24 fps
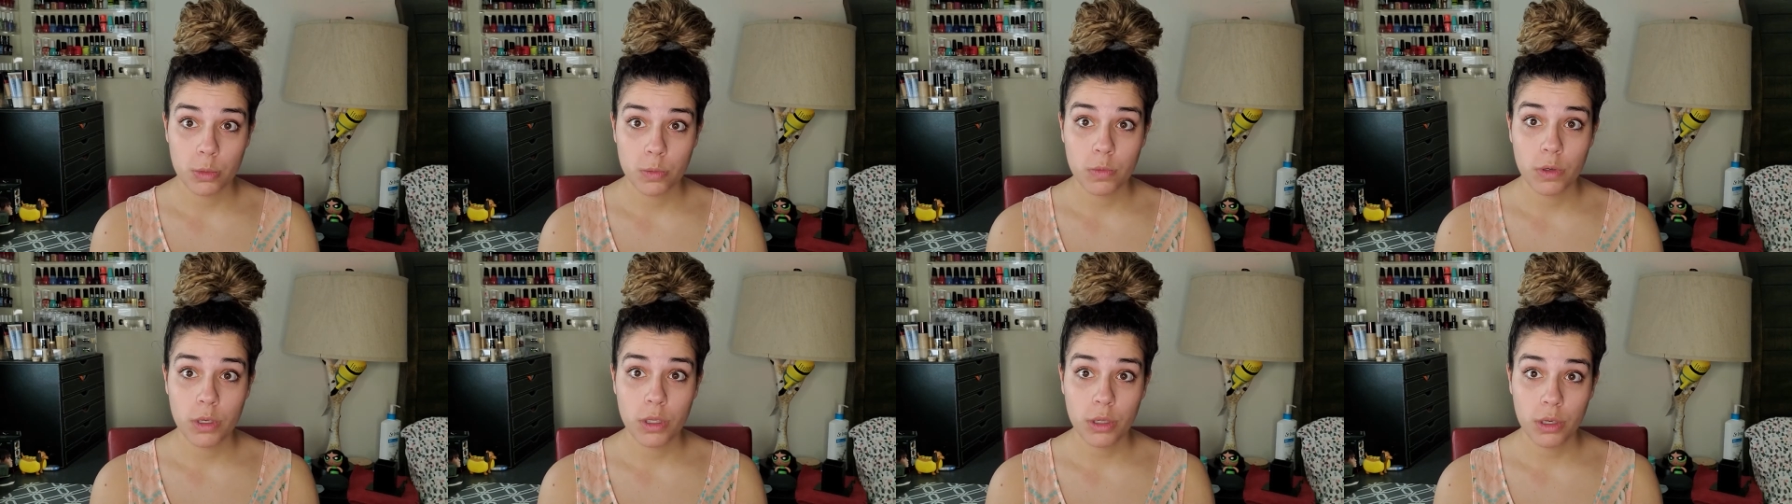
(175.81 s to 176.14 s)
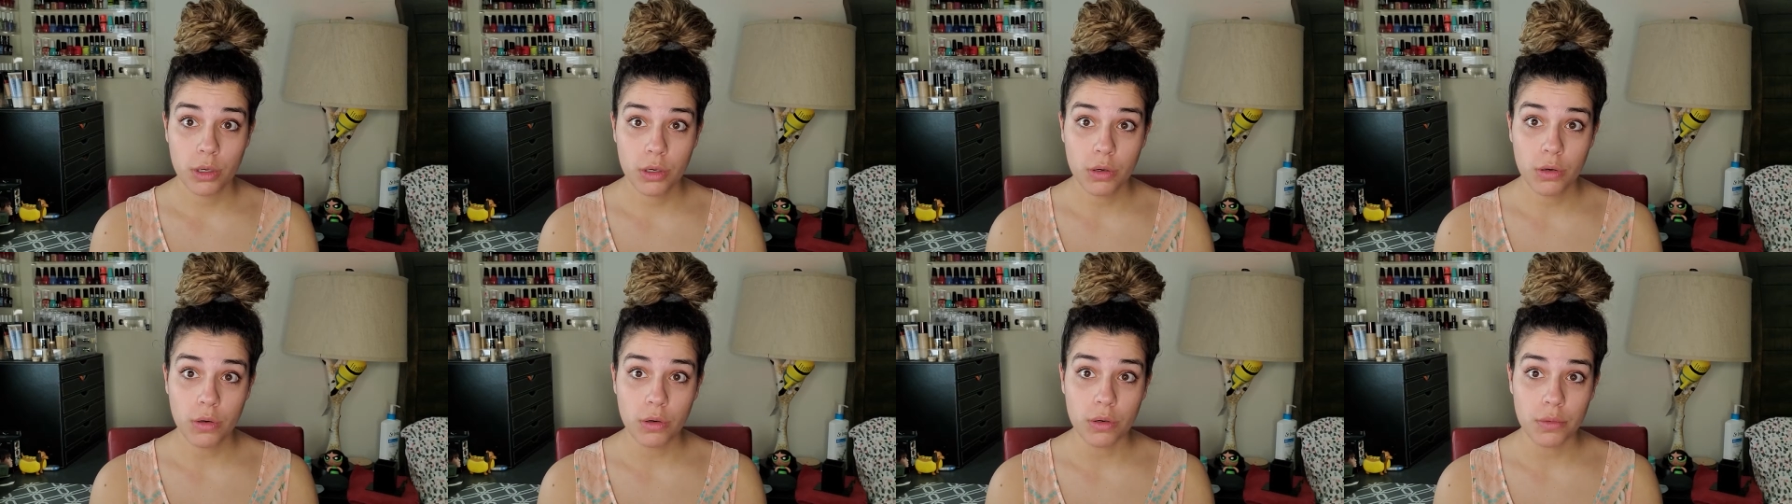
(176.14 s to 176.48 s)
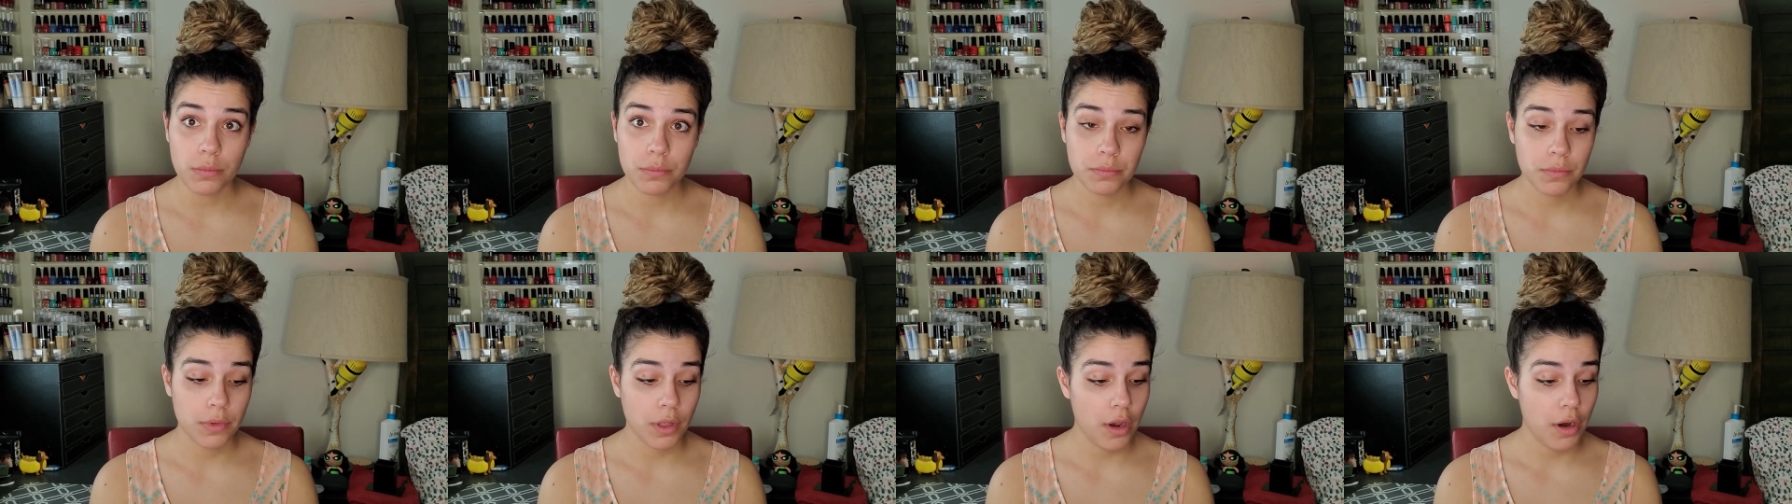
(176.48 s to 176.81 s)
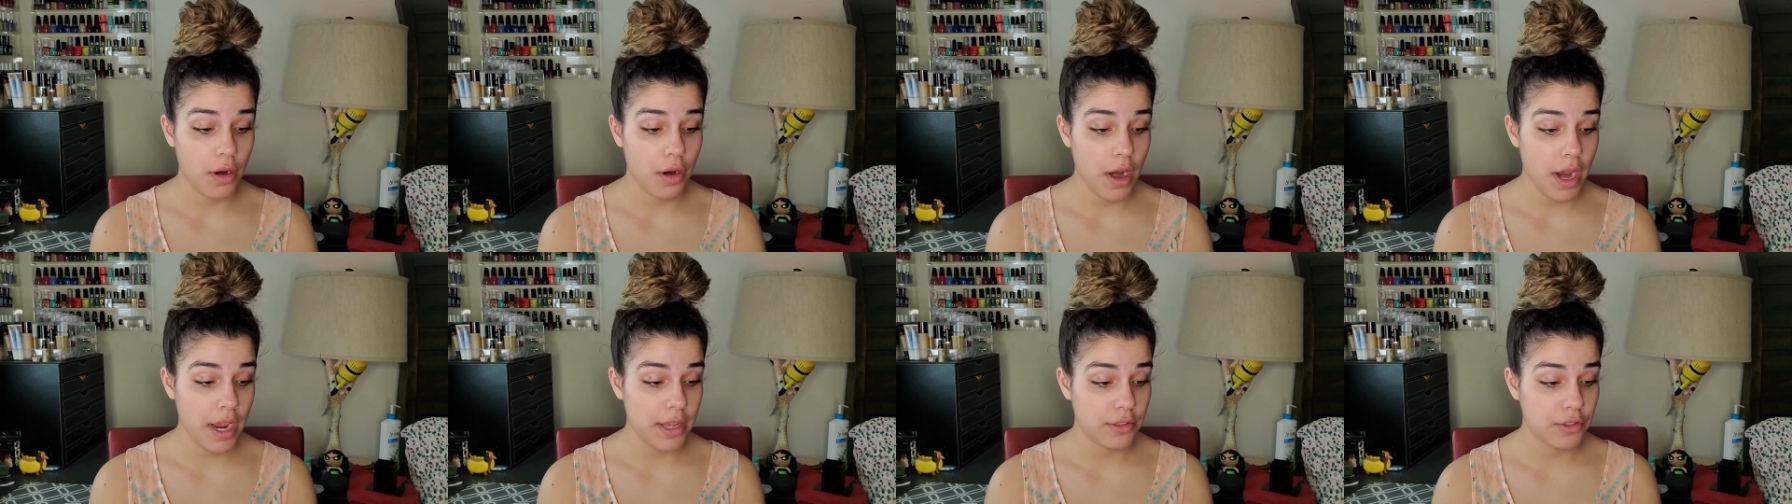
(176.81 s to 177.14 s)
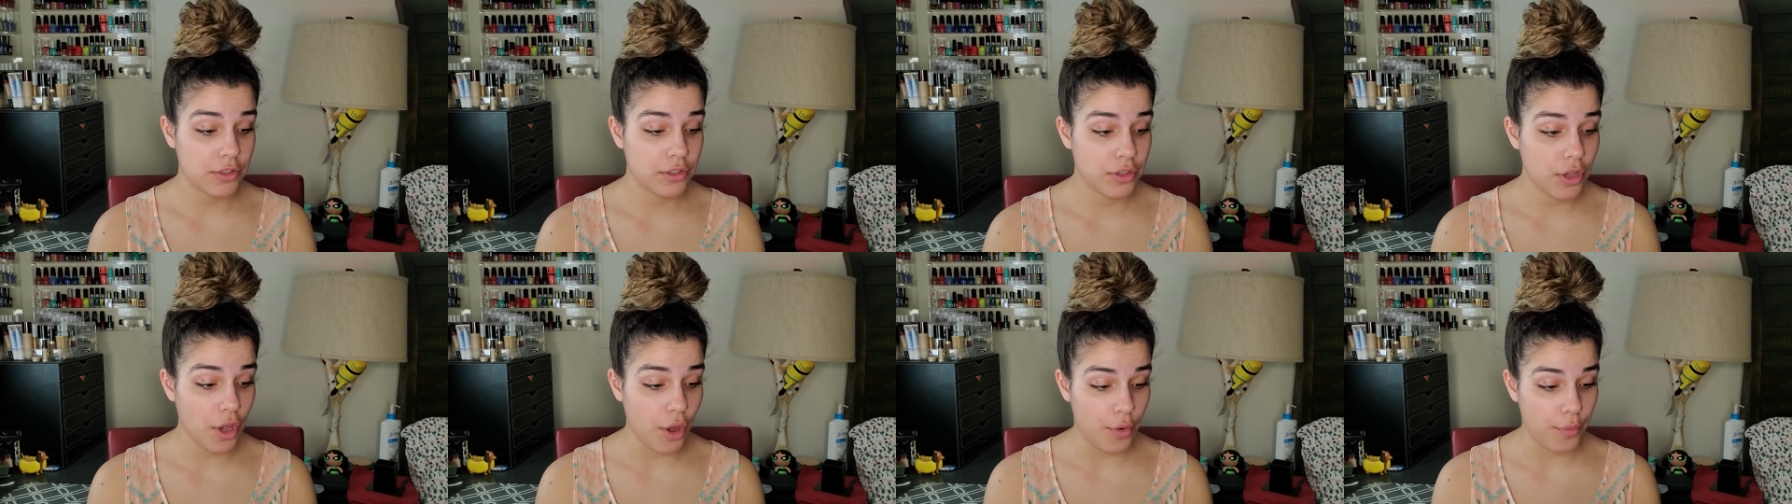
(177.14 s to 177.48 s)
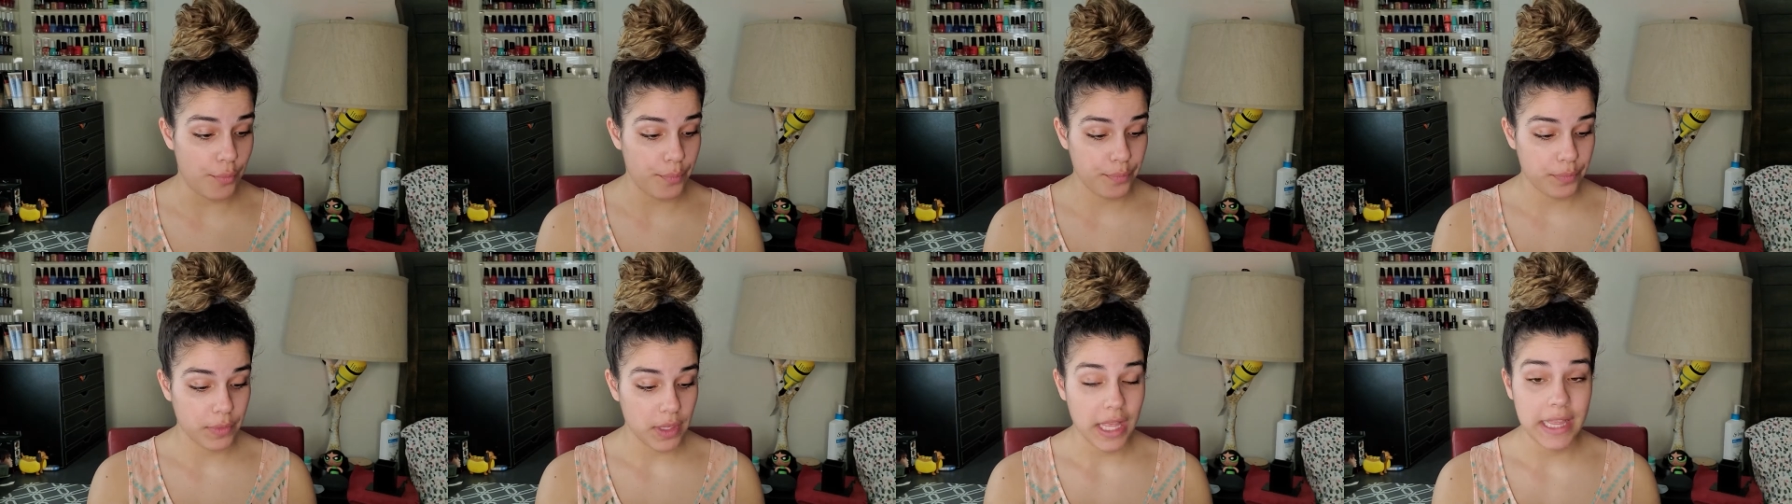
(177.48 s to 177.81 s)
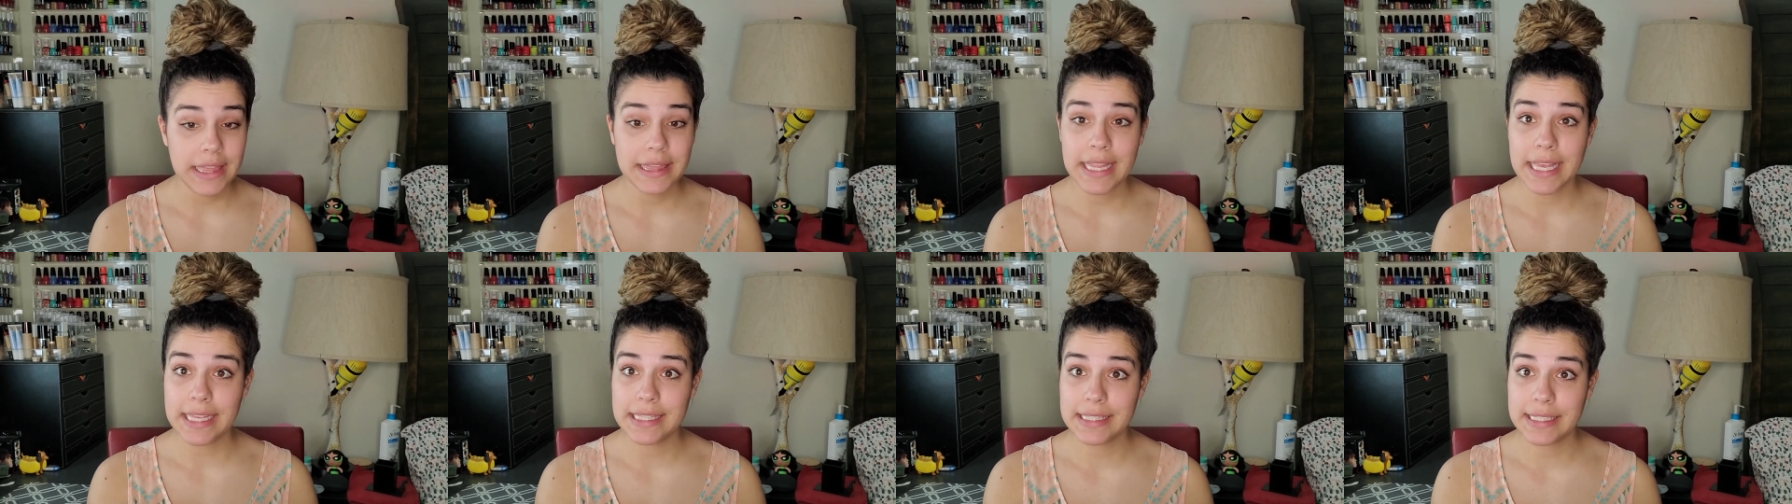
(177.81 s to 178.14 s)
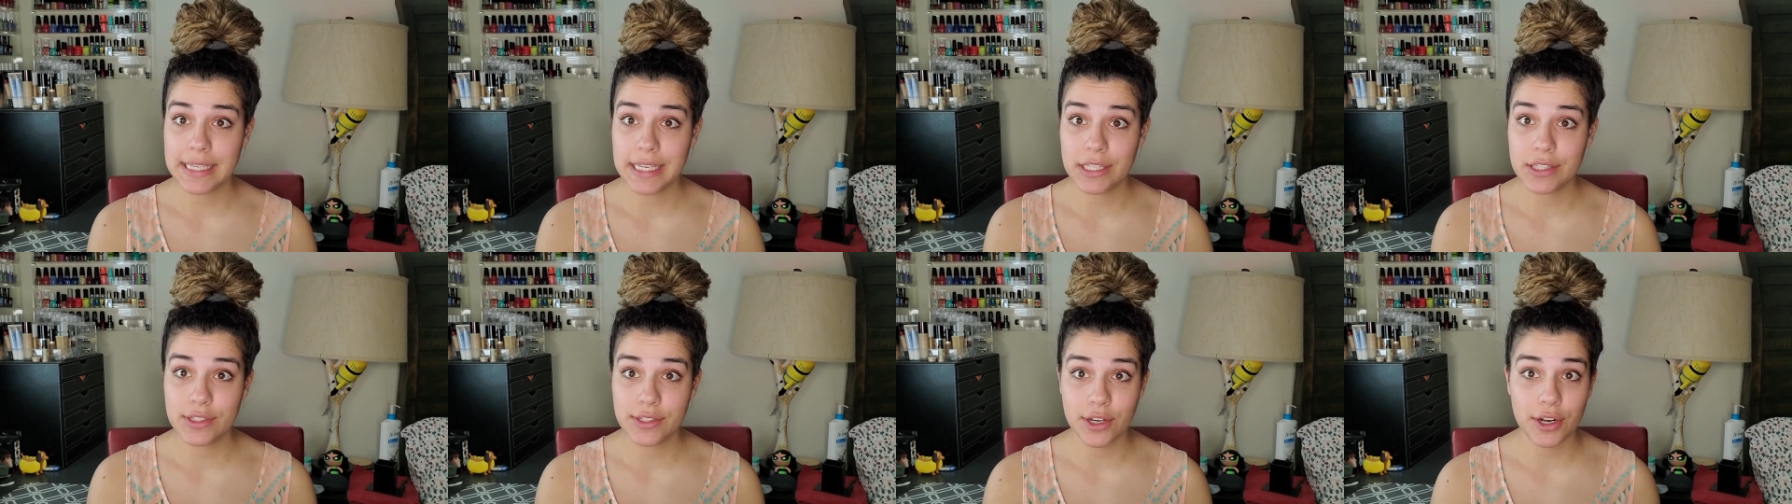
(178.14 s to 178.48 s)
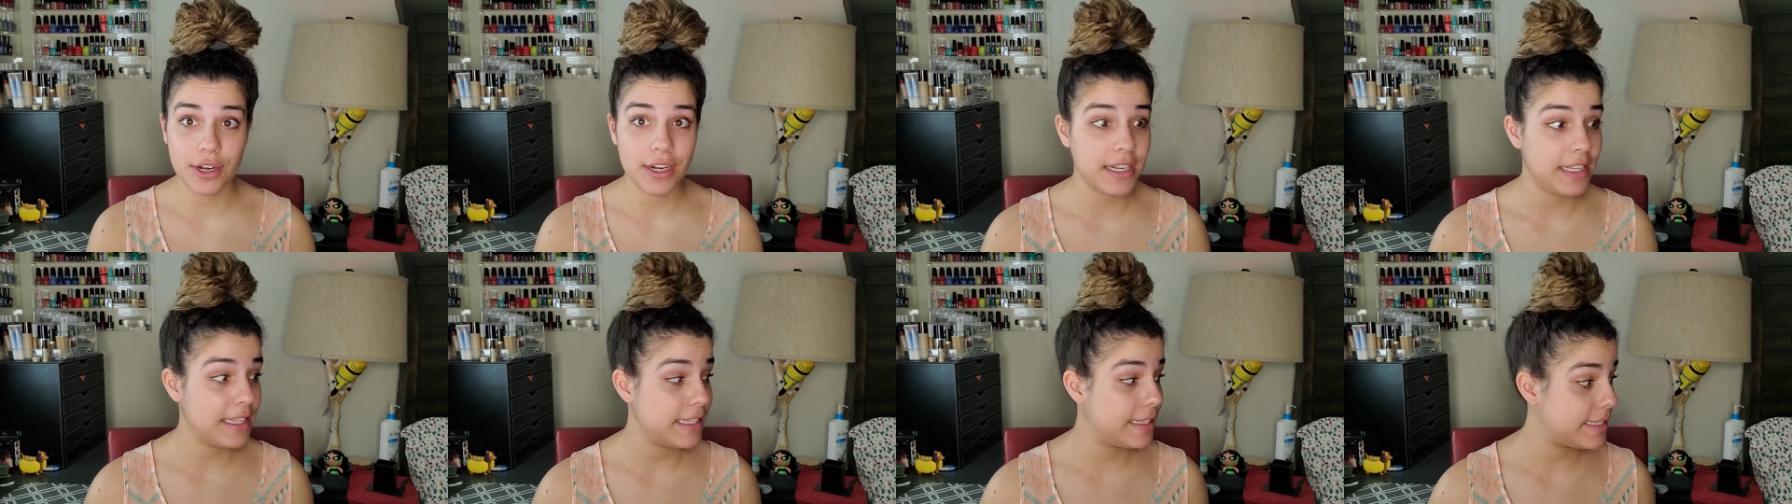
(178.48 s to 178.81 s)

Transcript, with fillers: Really cool. All right, so let's get started.